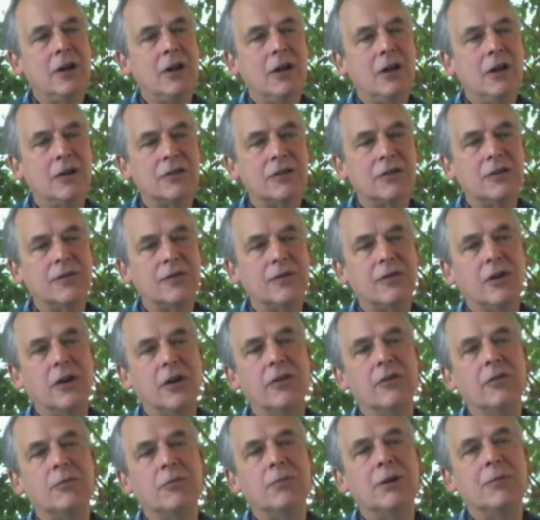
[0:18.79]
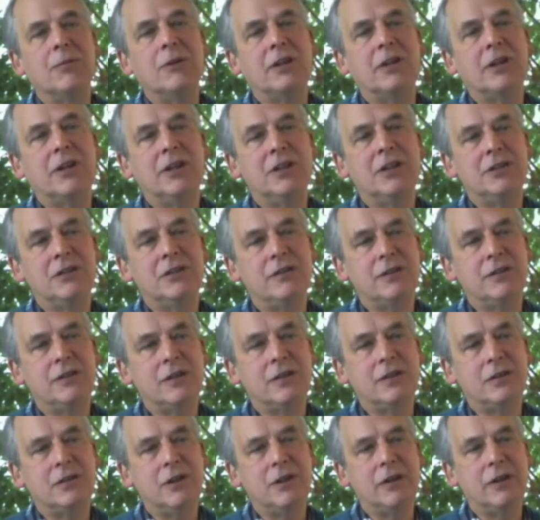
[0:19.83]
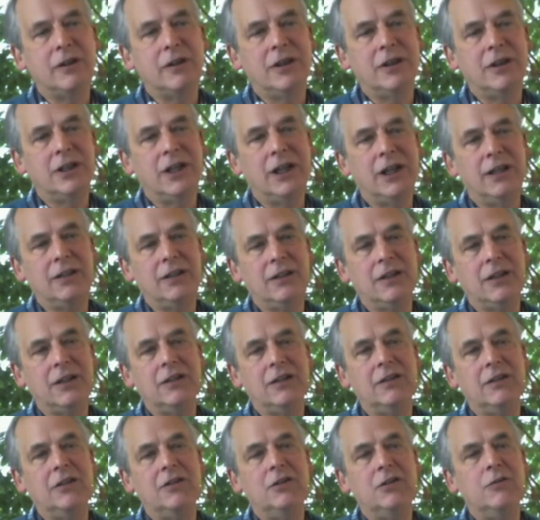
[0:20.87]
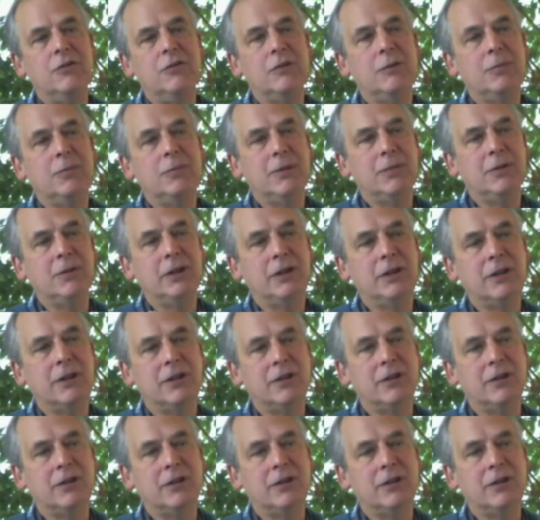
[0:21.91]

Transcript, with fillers: also for other publications, including The Atlantic and The New Republic,